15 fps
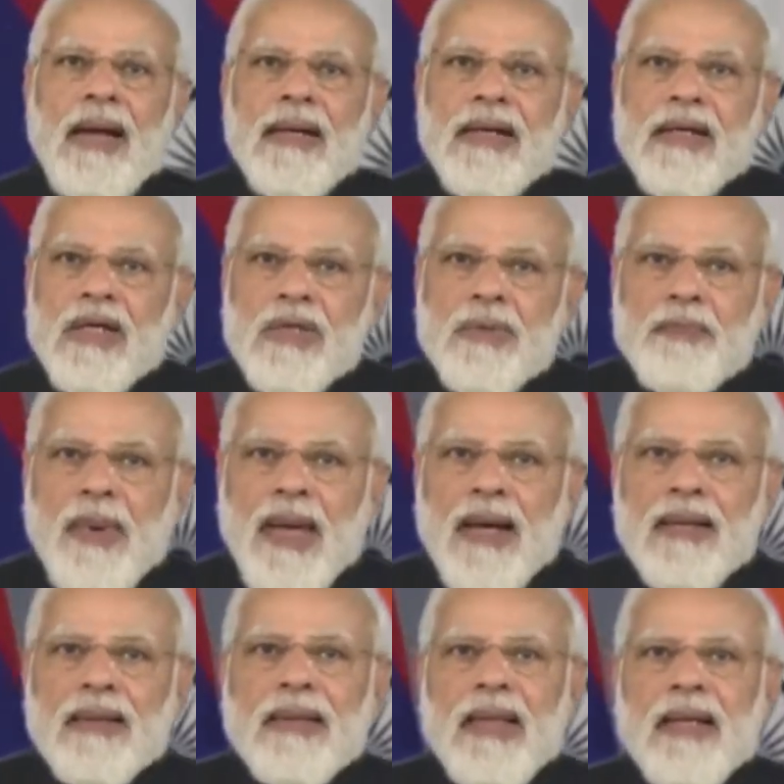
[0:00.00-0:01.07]
and
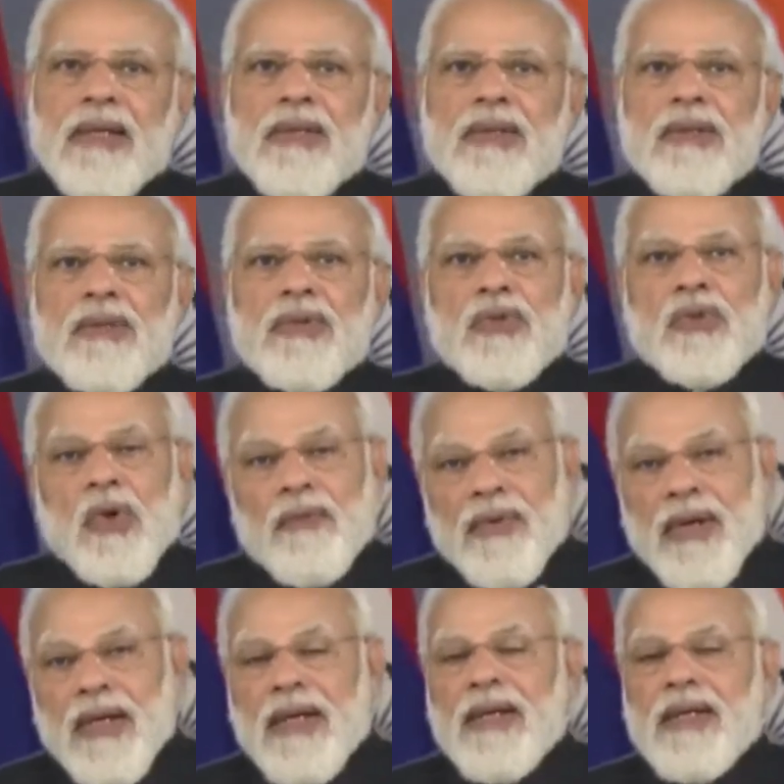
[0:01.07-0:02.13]
respect their
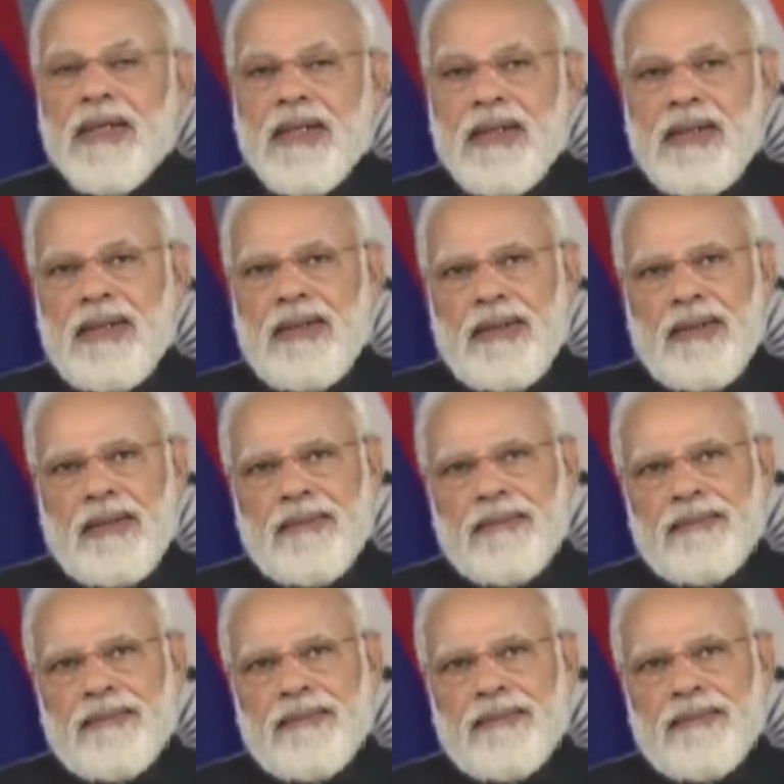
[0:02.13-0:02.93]
sovereignty.